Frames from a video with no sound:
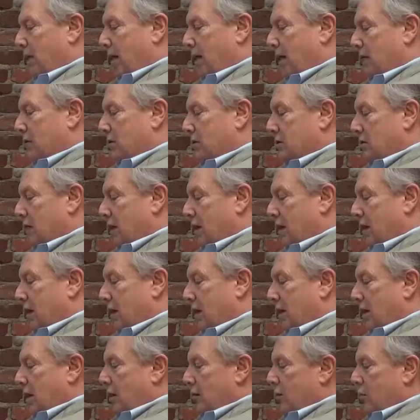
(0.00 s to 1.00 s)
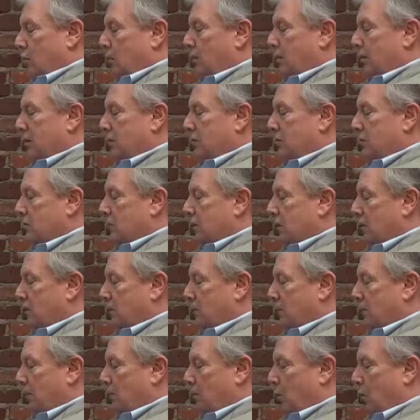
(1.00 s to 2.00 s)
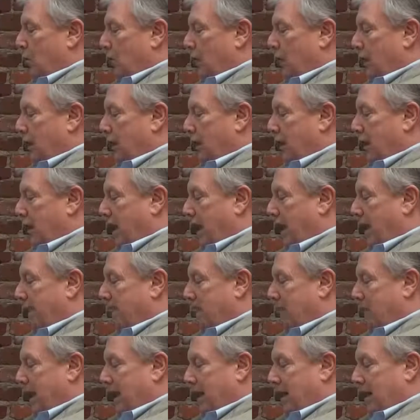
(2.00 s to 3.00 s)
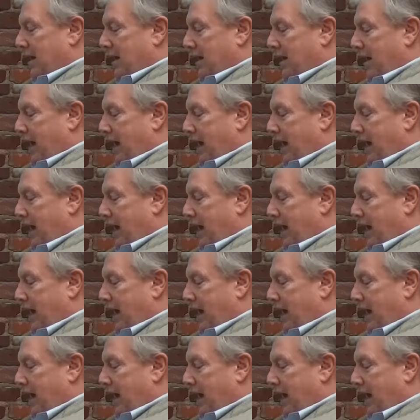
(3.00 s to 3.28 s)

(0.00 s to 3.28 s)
as humans need to be more like a caveman,